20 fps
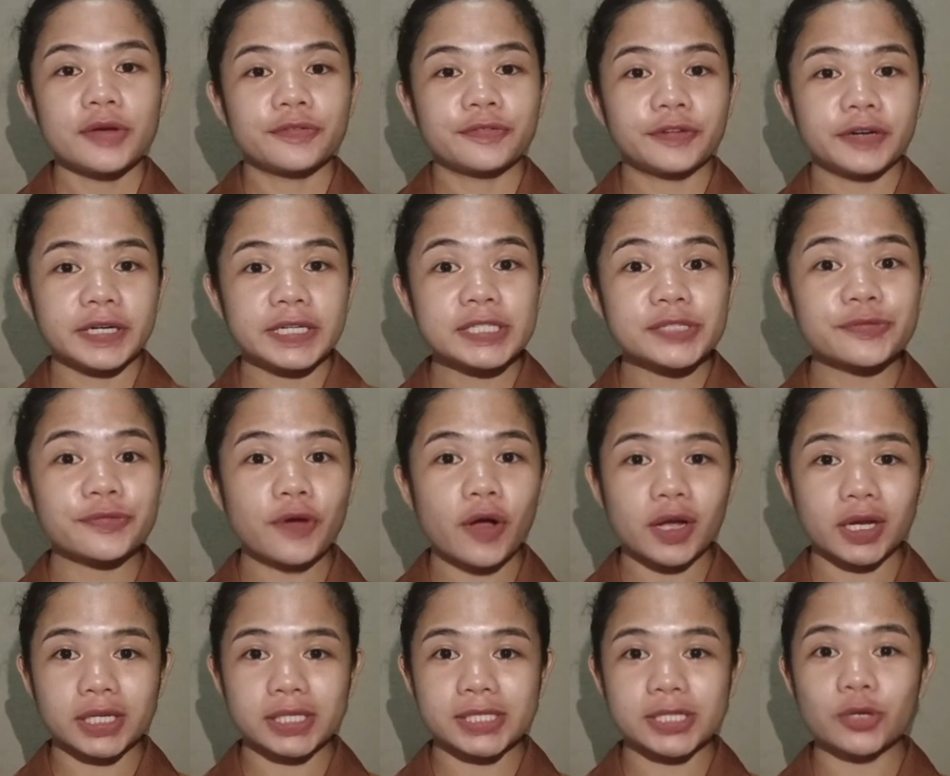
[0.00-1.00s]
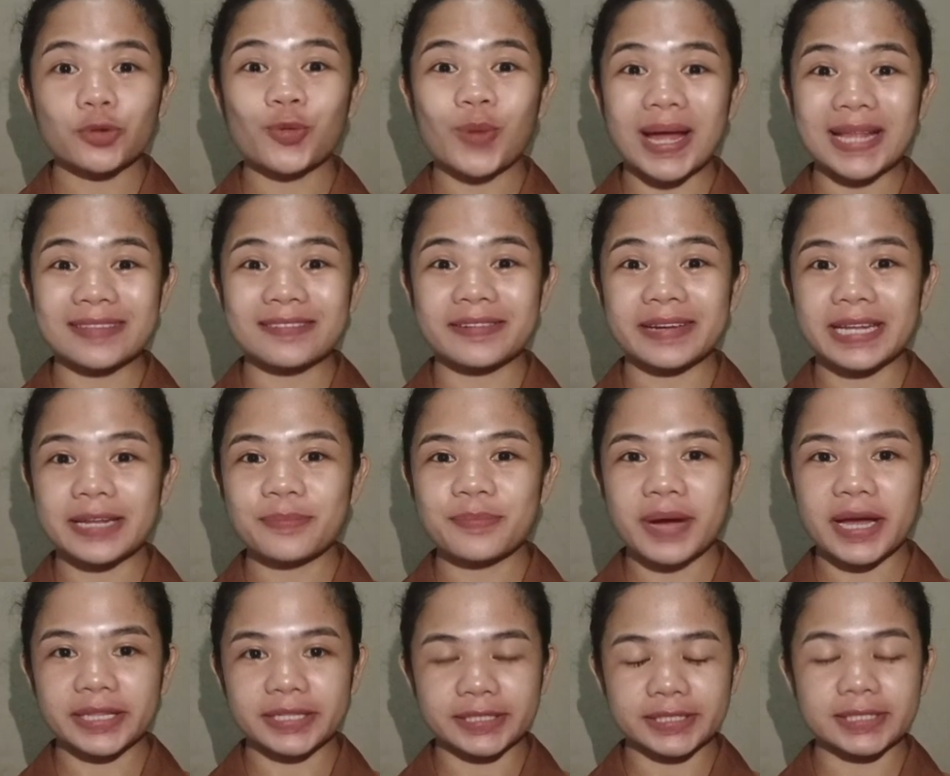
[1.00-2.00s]
First, focus on what really
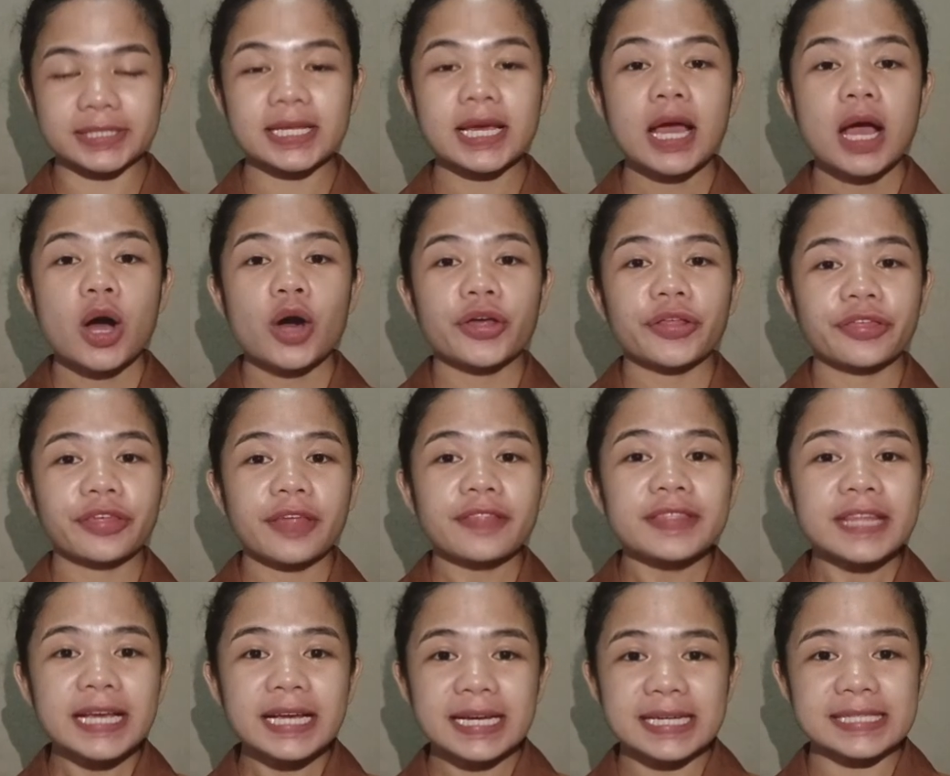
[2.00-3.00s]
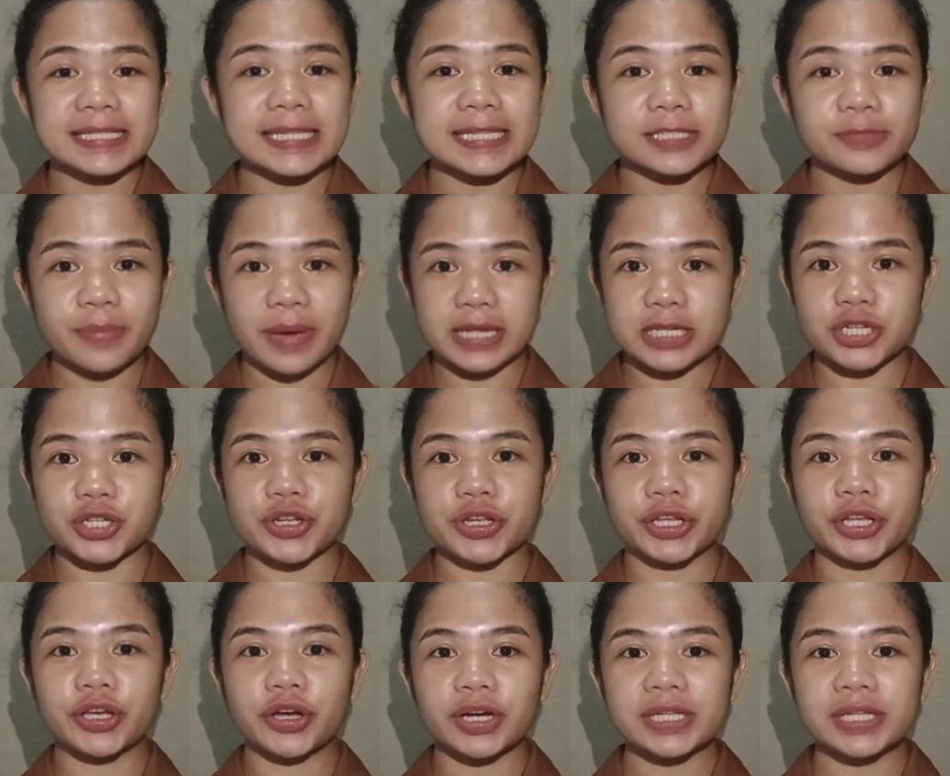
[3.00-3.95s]
matters. Authentic assessment should